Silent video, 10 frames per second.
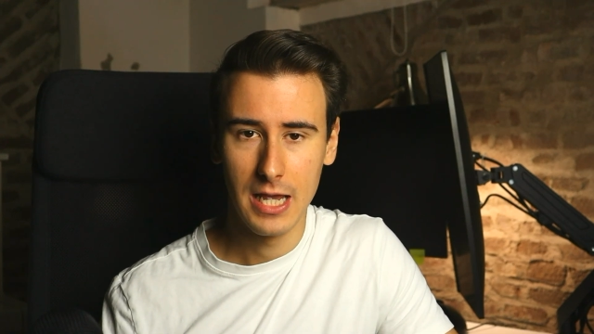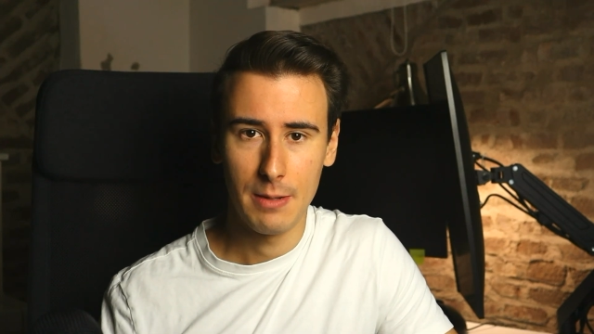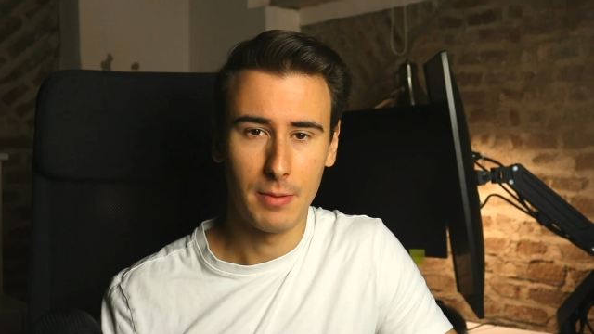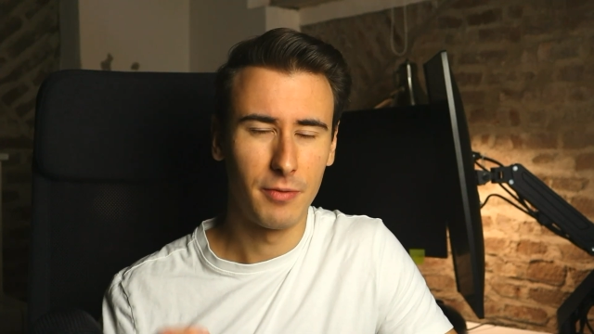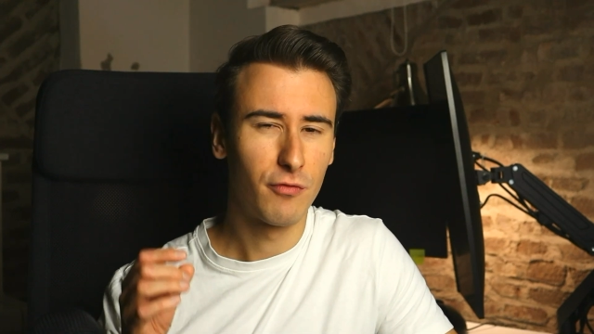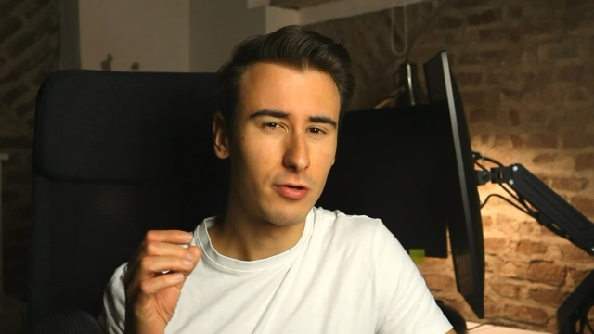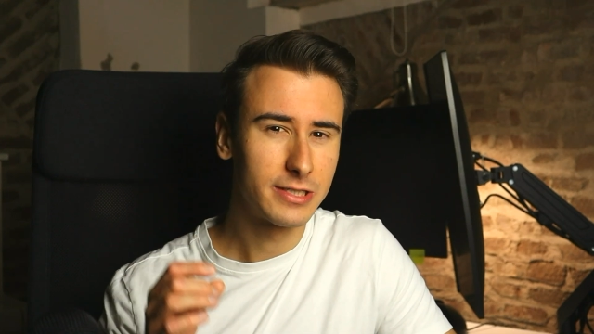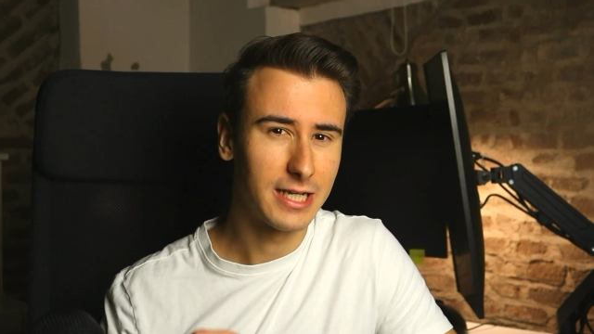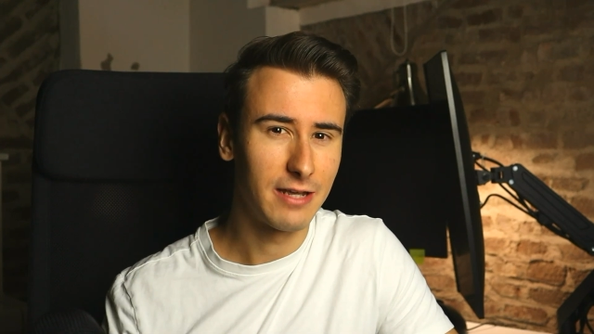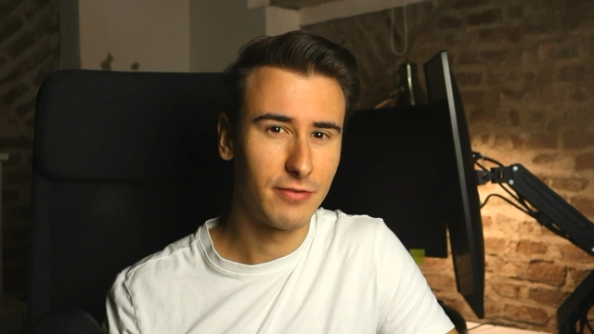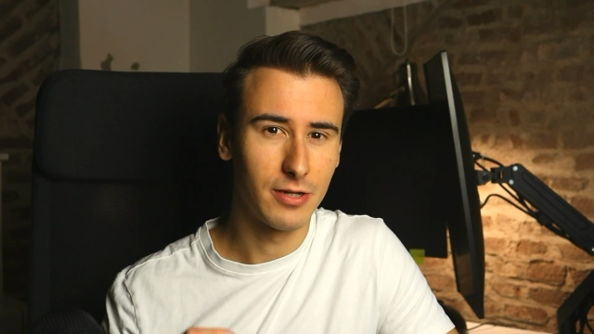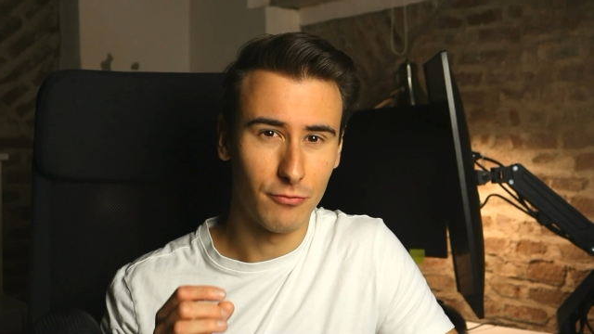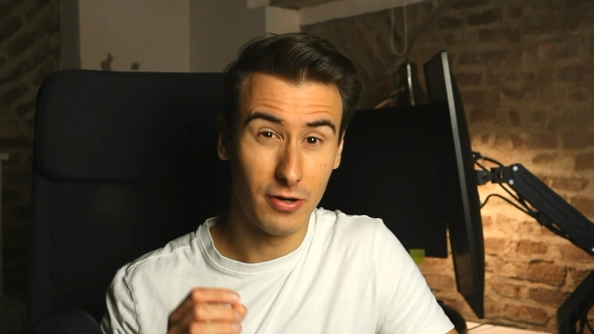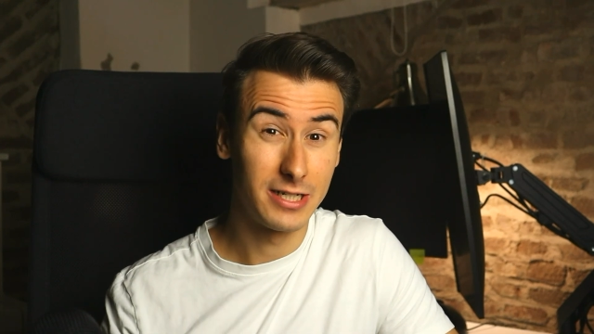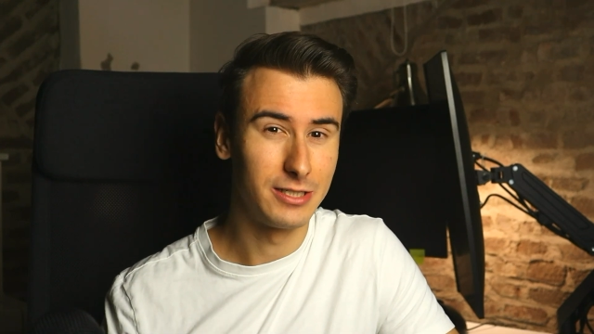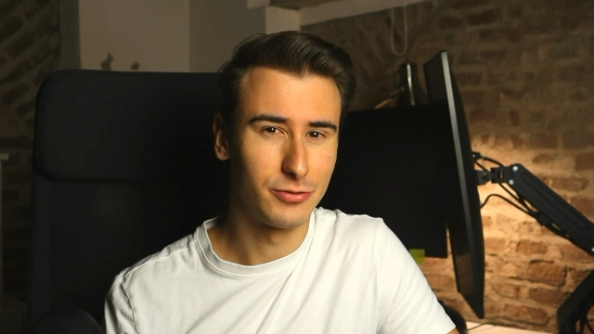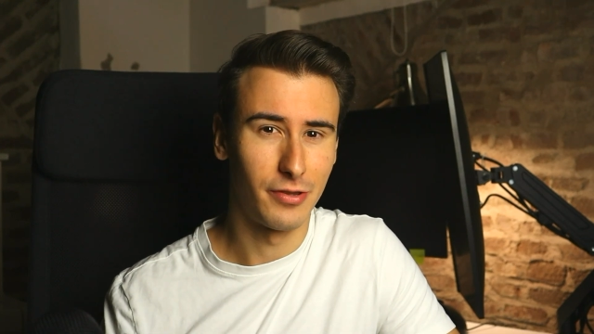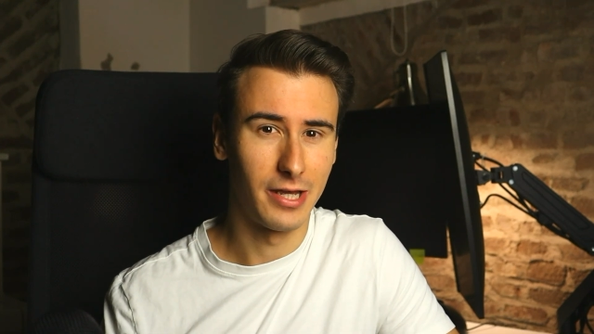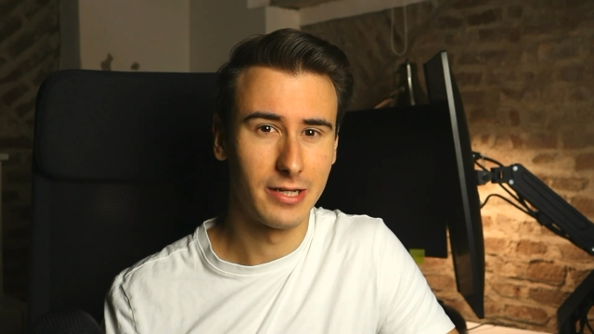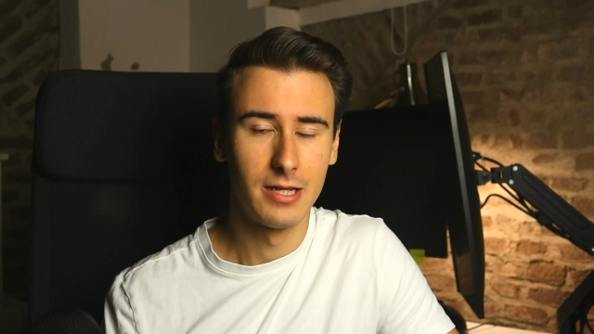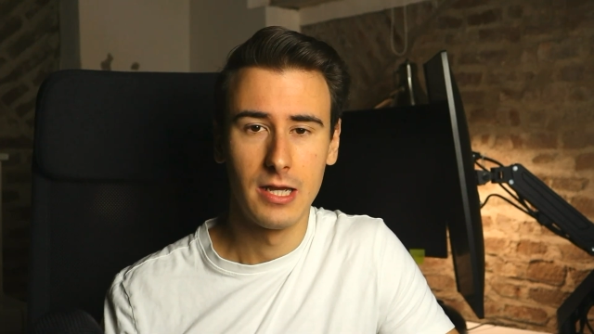But before diving right into that,